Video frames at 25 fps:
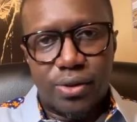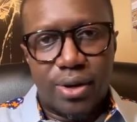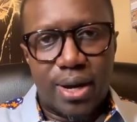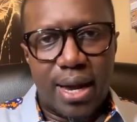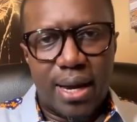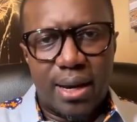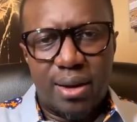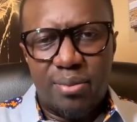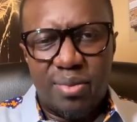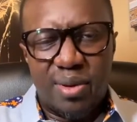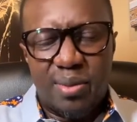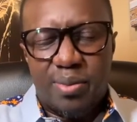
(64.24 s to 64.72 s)
your
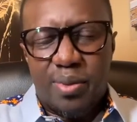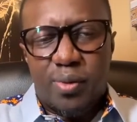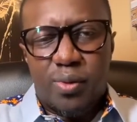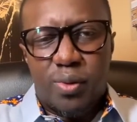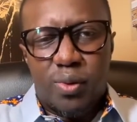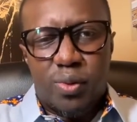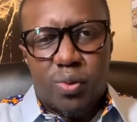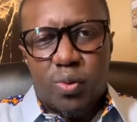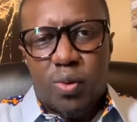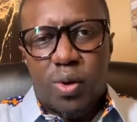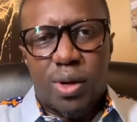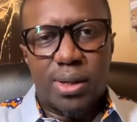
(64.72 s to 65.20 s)
hand and people
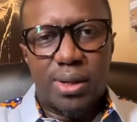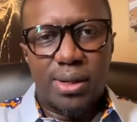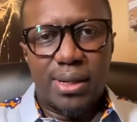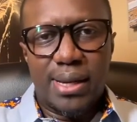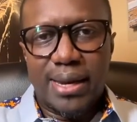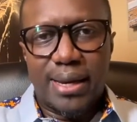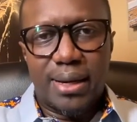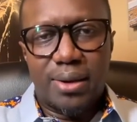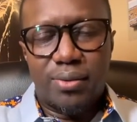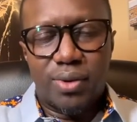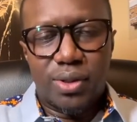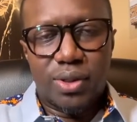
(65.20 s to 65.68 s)
would wonder
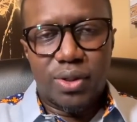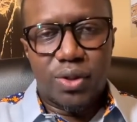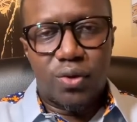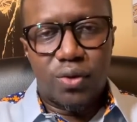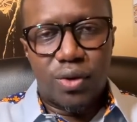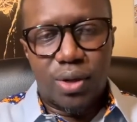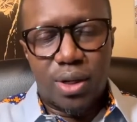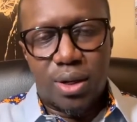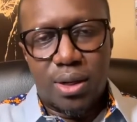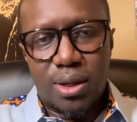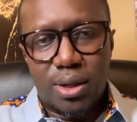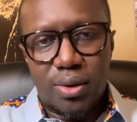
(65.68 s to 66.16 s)
like what's
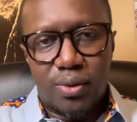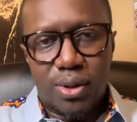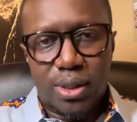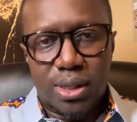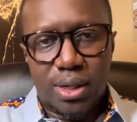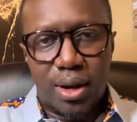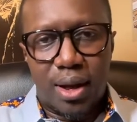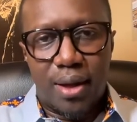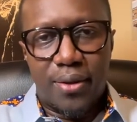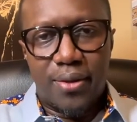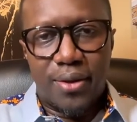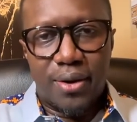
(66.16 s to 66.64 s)
going on and
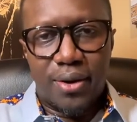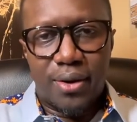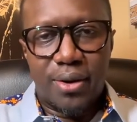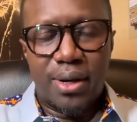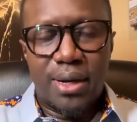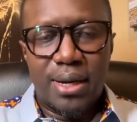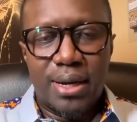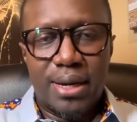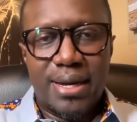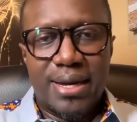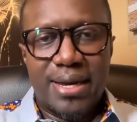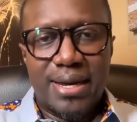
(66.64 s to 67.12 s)
whatnot there.
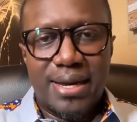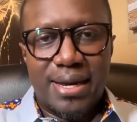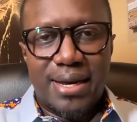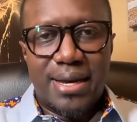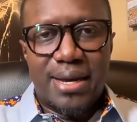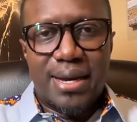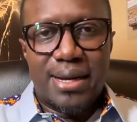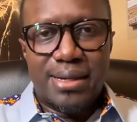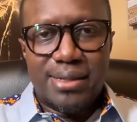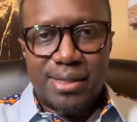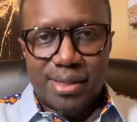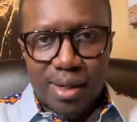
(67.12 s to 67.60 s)

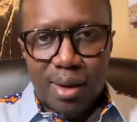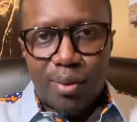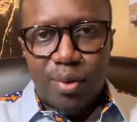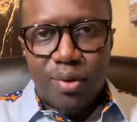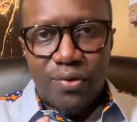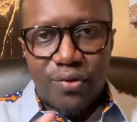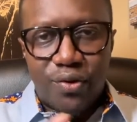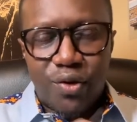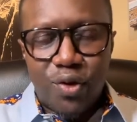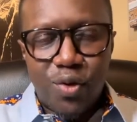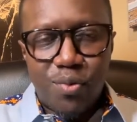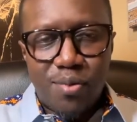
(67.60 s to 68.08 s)
And some
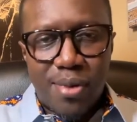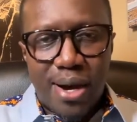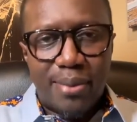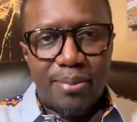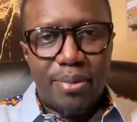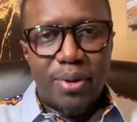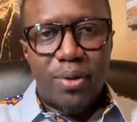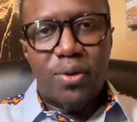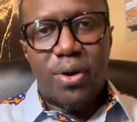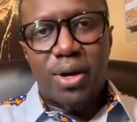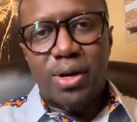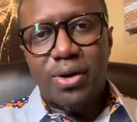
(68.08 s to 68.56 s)
of you
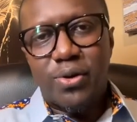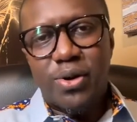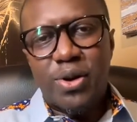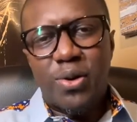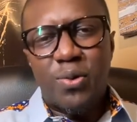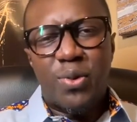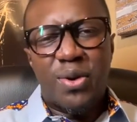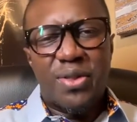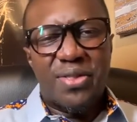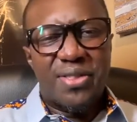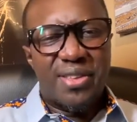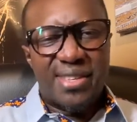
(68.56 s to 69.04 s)
might be
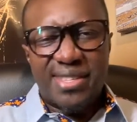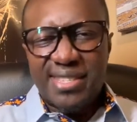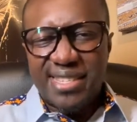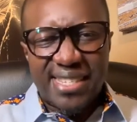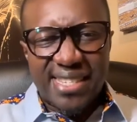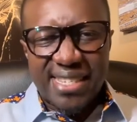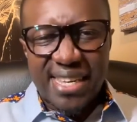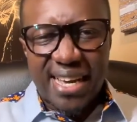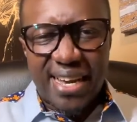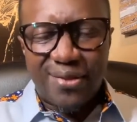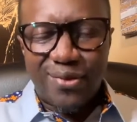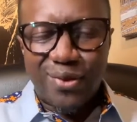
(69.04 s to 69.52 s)
wondering, but does
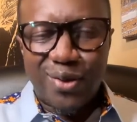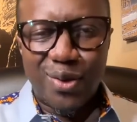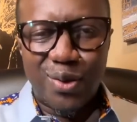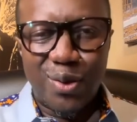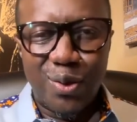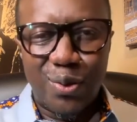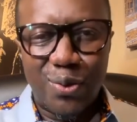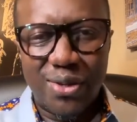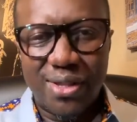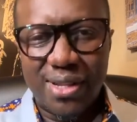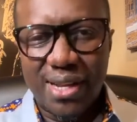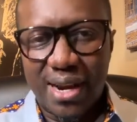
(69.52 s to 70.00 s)
this have to
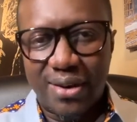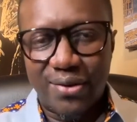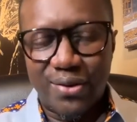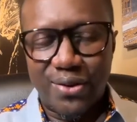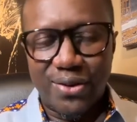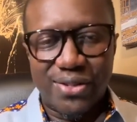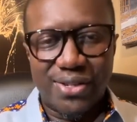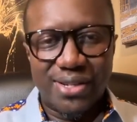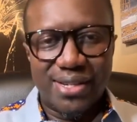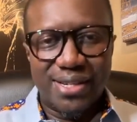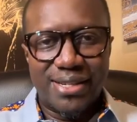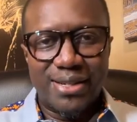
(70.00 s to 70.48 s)
do with
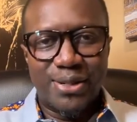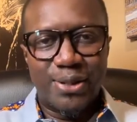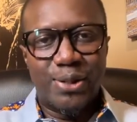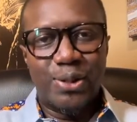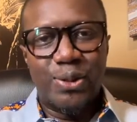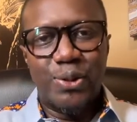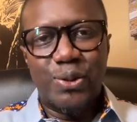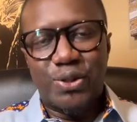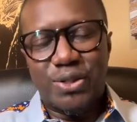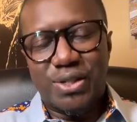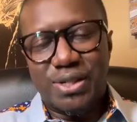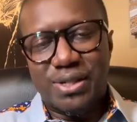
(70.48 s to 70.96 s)
diversity and
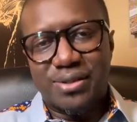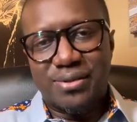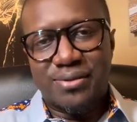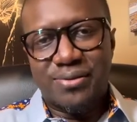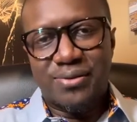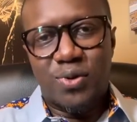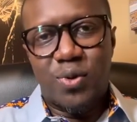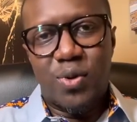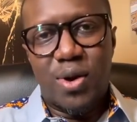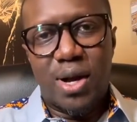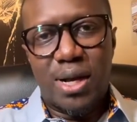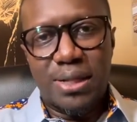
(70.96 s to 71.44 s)
inclusion?
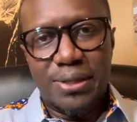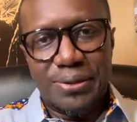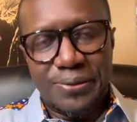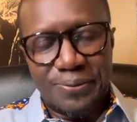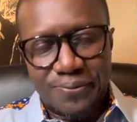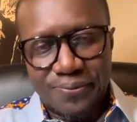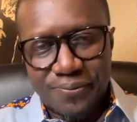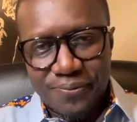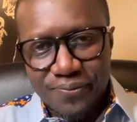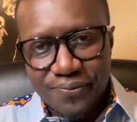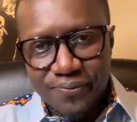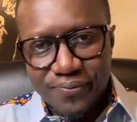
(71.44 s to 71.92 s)

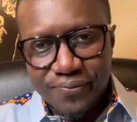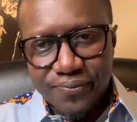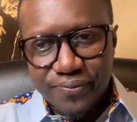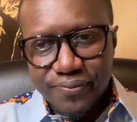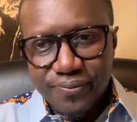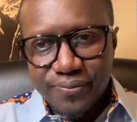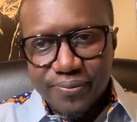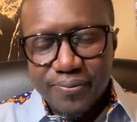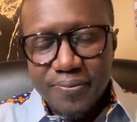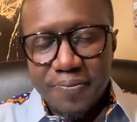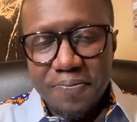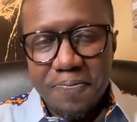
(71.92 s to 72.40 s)
Well,
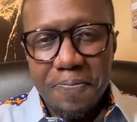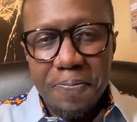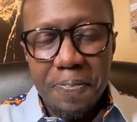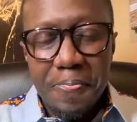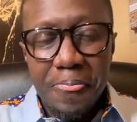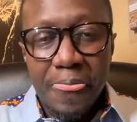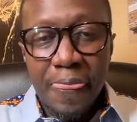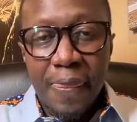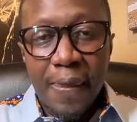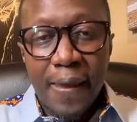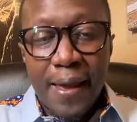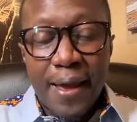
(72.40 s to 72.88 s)

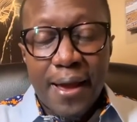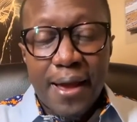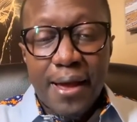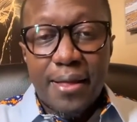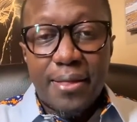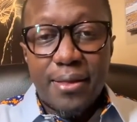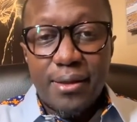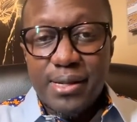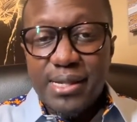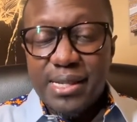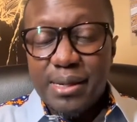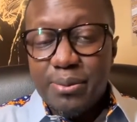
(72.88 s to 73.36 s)

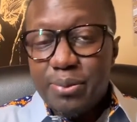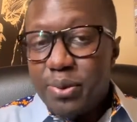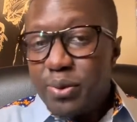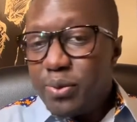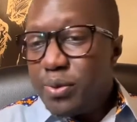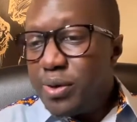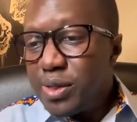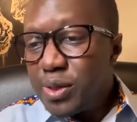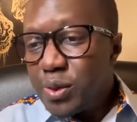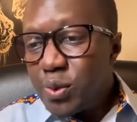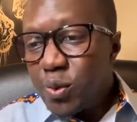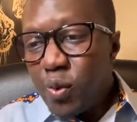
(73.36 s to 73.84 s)
the simple
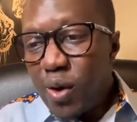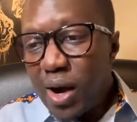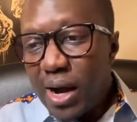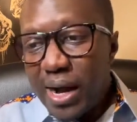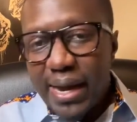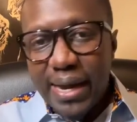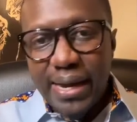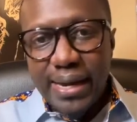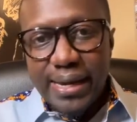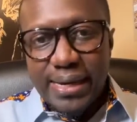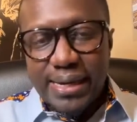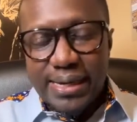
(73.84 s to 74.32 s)
reason
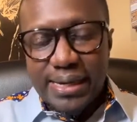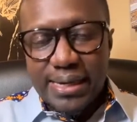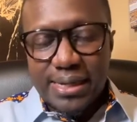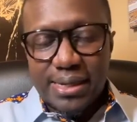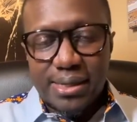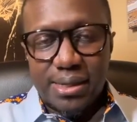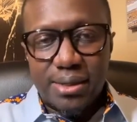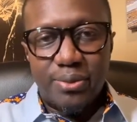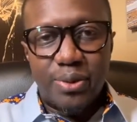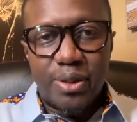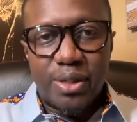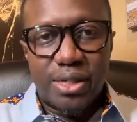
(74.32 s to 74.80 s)
why
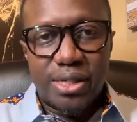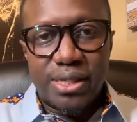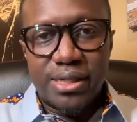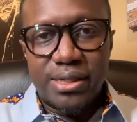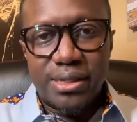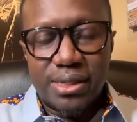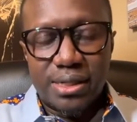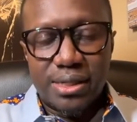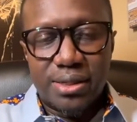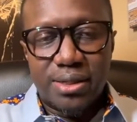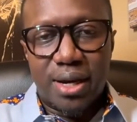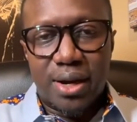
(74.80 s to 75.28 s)
the
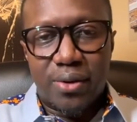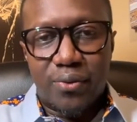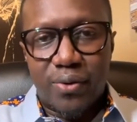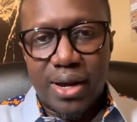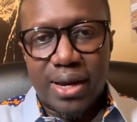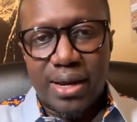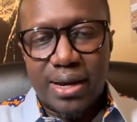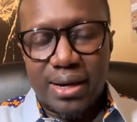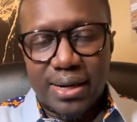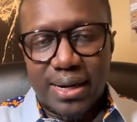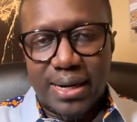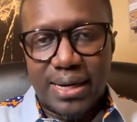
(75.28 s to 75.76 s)
machine did not
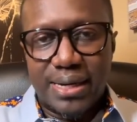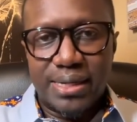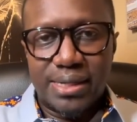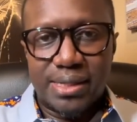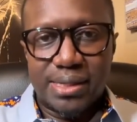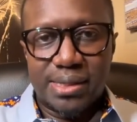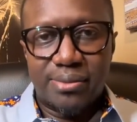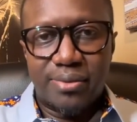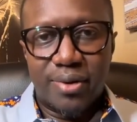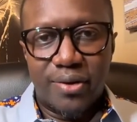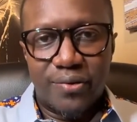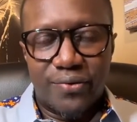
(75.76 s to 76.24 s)

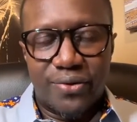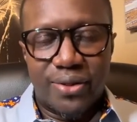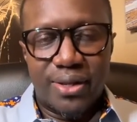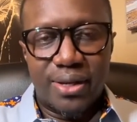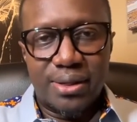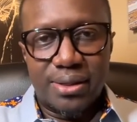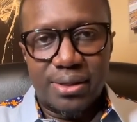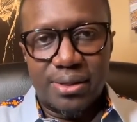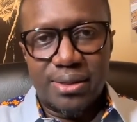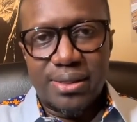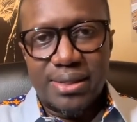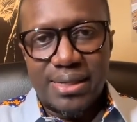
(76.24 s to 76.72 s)
recognize some of
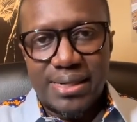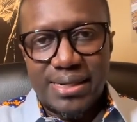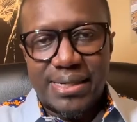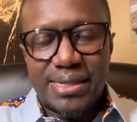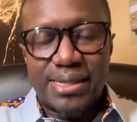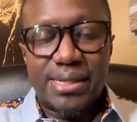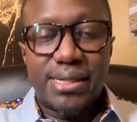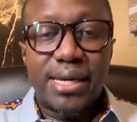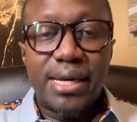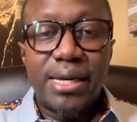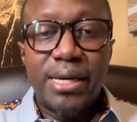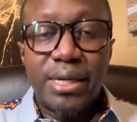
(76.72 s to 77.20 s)
the
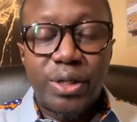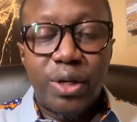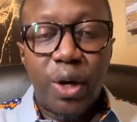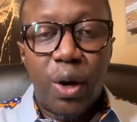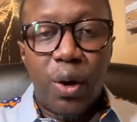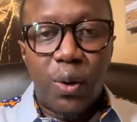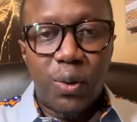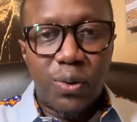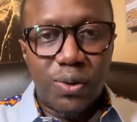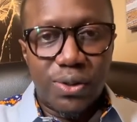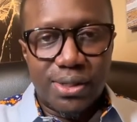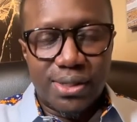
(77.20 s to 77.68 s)
skin
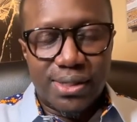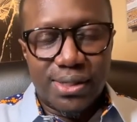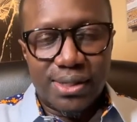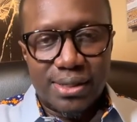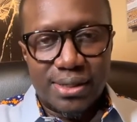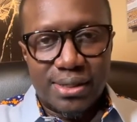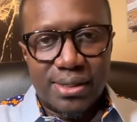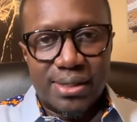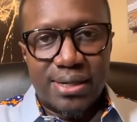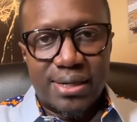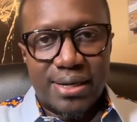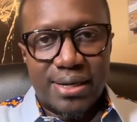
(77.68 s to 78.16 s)
tones